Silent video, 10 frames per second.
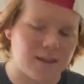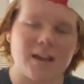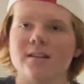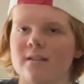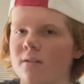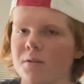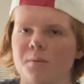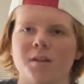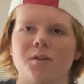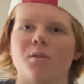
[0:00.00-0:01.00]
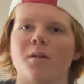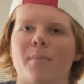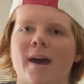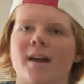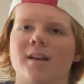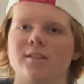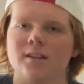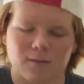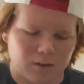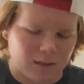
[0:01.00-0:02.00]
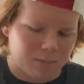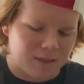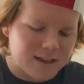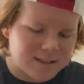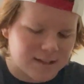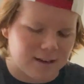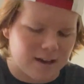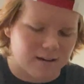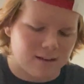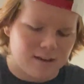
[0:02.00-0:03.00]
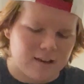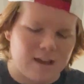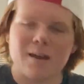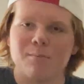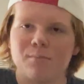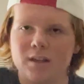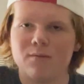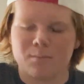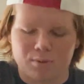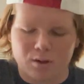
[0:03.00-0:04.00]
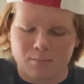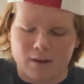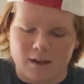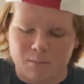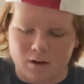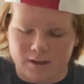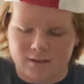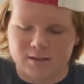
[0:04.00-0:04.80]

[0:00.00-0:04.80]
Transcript: they are the one that do all the packaging and everything, but they send it out and even put my name on it.